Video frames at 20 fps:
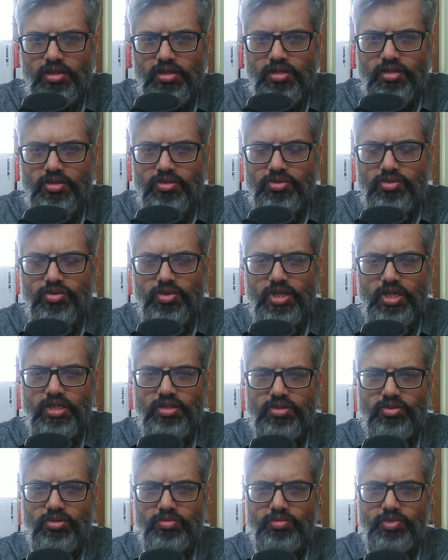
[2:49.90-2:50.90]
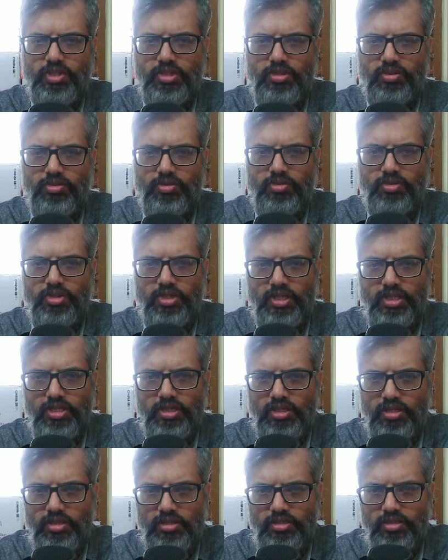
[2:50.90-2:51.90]
So as object
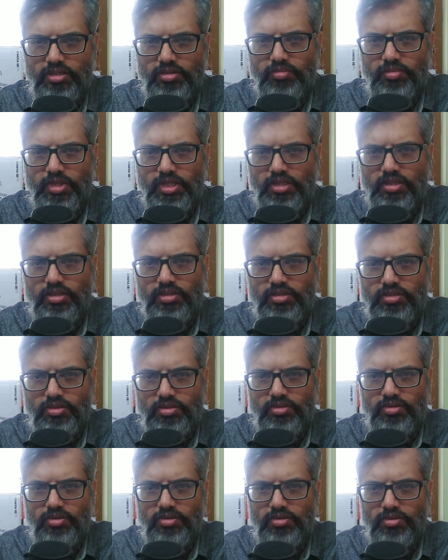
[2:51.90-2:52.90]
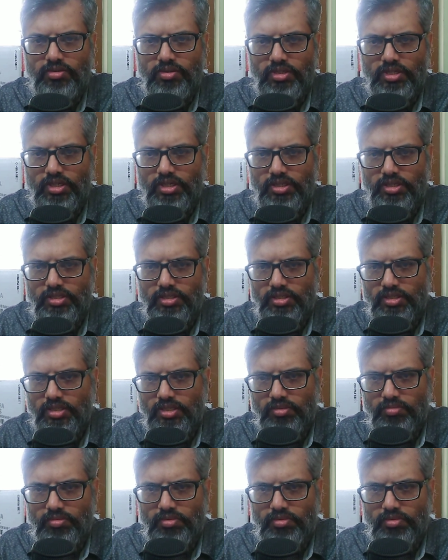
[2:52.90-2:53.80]
orientation begins to take shape,